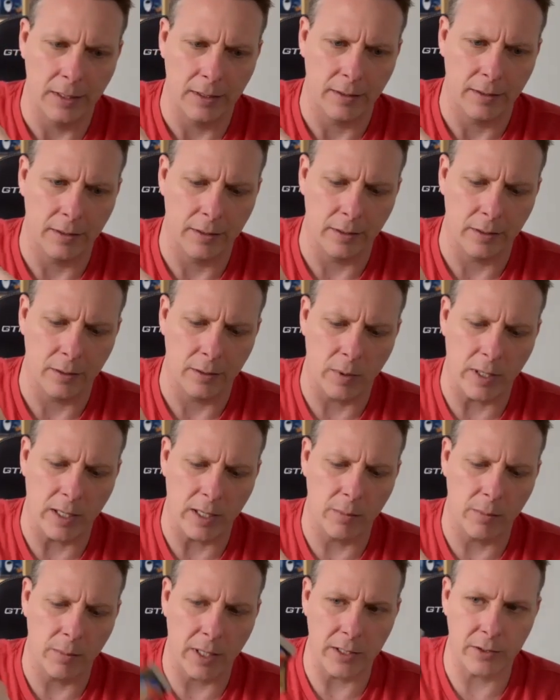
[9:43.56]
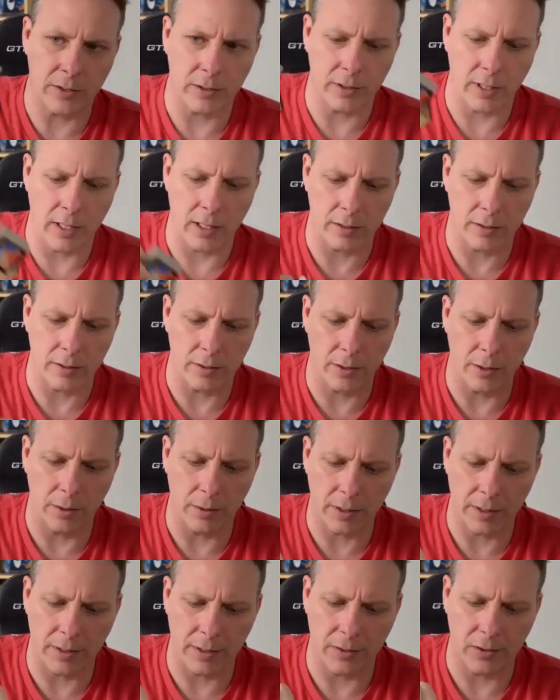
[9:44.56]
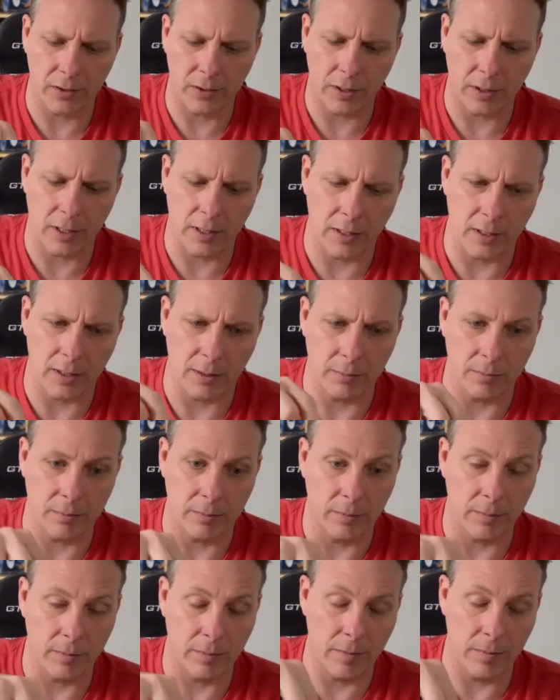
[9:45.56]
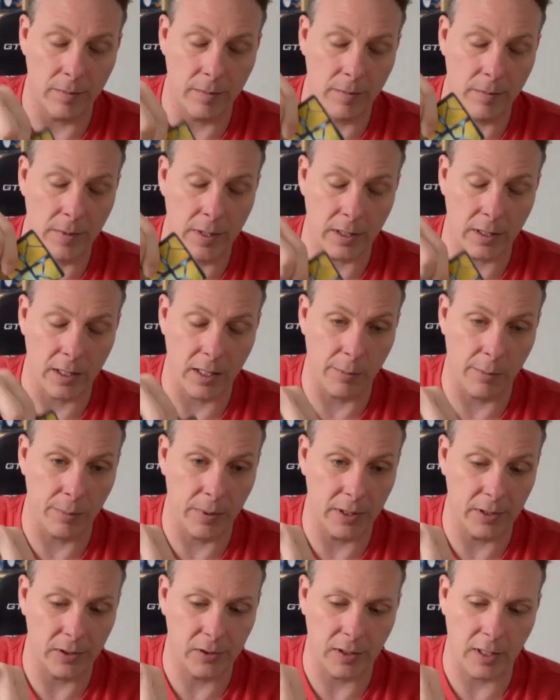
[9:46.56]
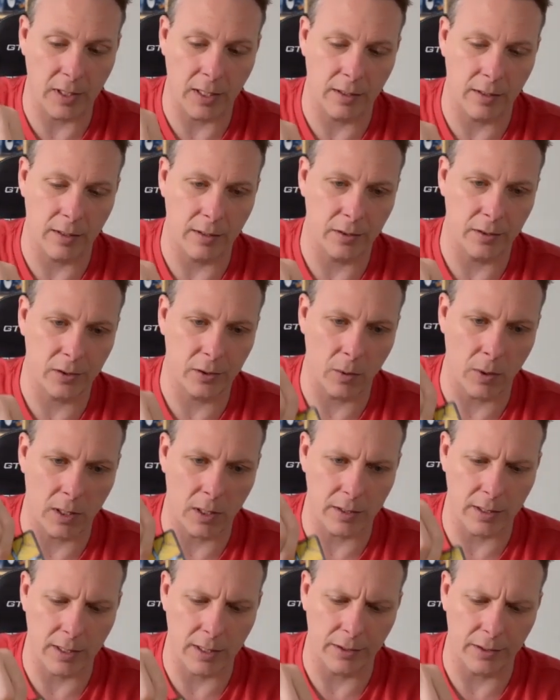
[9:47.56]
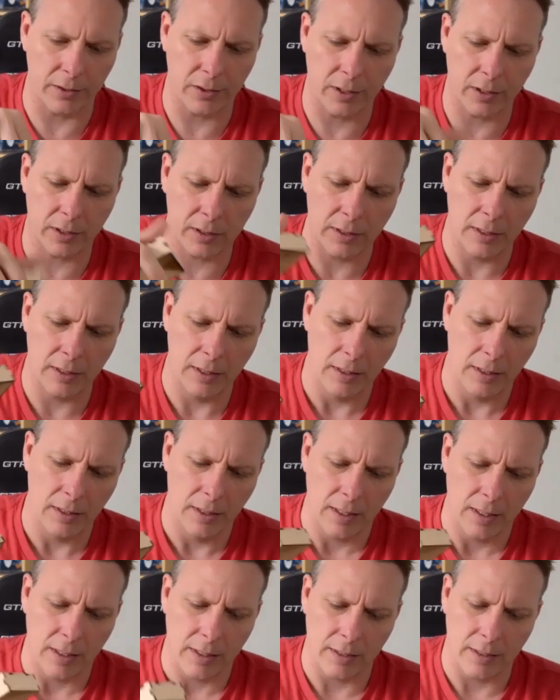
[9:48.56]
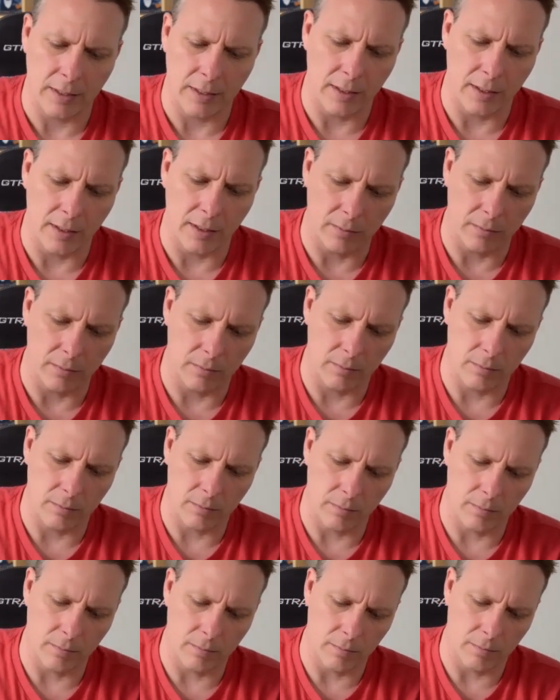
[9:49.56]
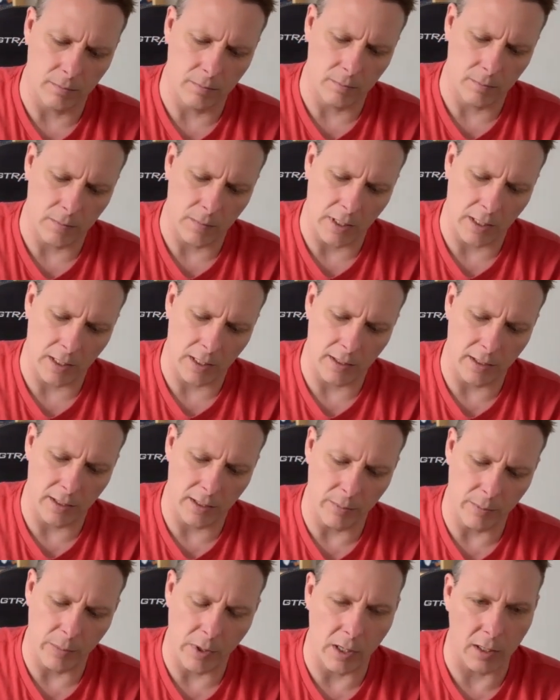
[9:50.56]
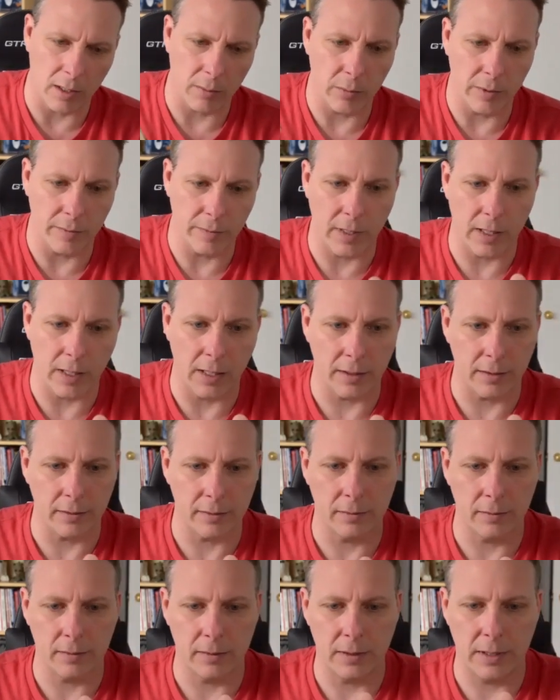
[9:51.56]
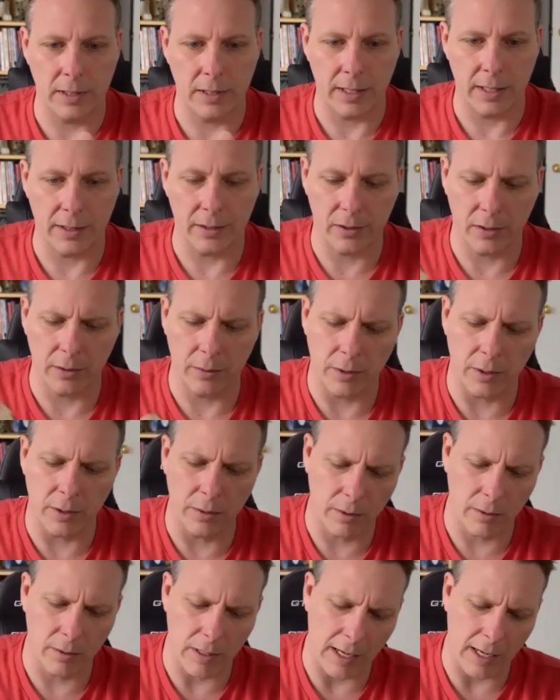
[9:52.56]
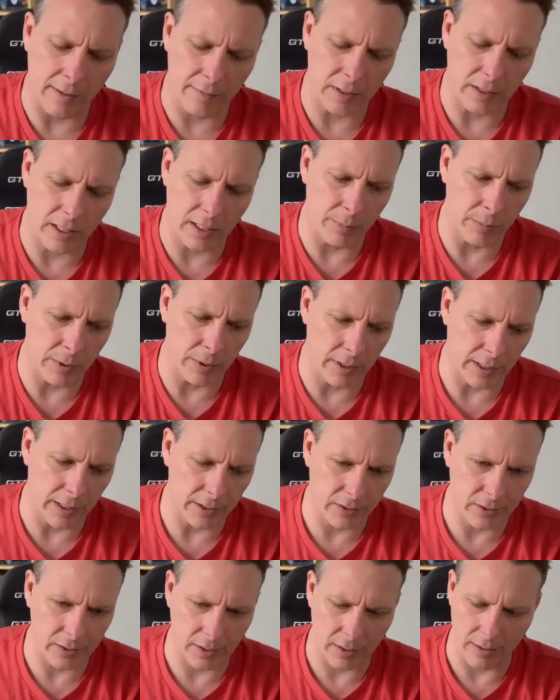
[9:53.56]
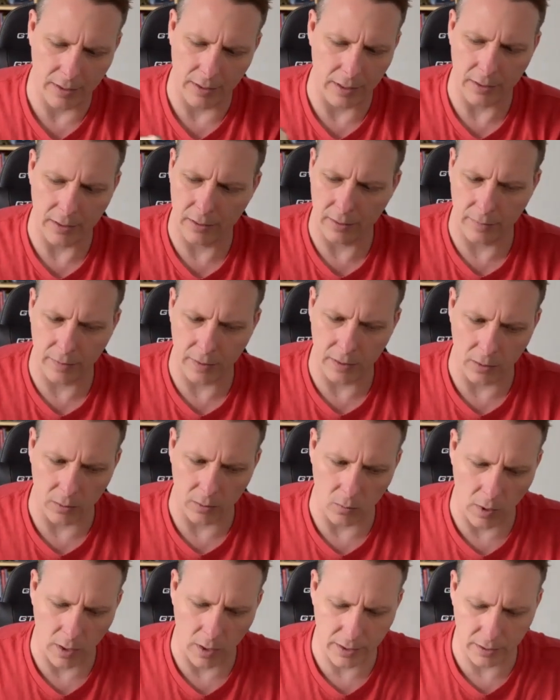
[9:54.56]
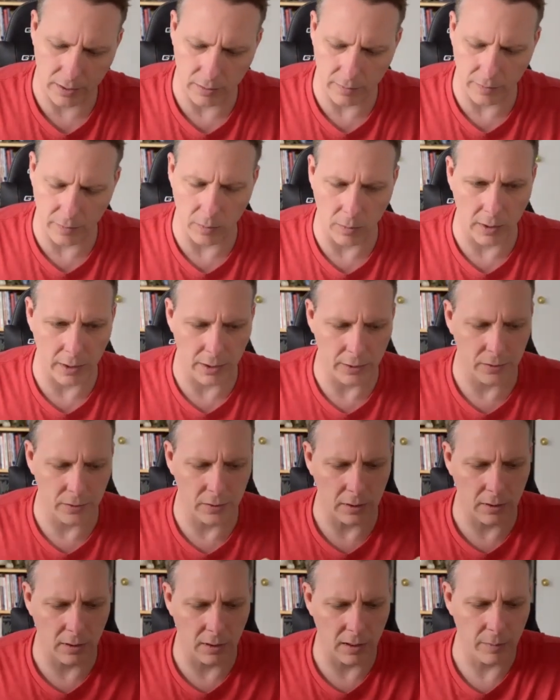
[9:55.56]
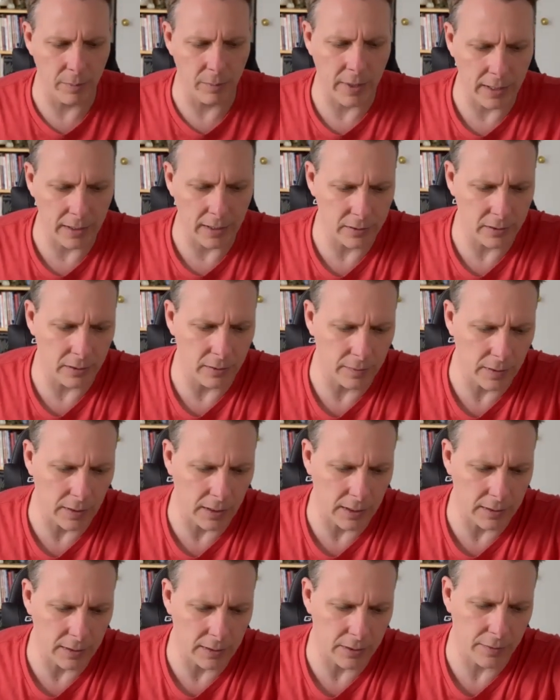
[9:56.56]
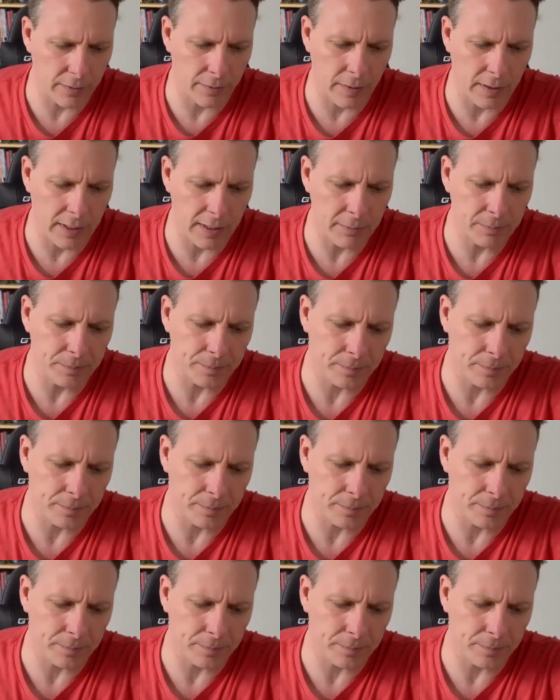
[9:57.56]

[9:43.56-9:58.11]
the randomizer, character tokens, the compass, and the square tiles here. And in the bottom, we've got dice. So you don't have to keep your dice in these if you don't want to. If you want to use the cloth bags that you've got, that's fine.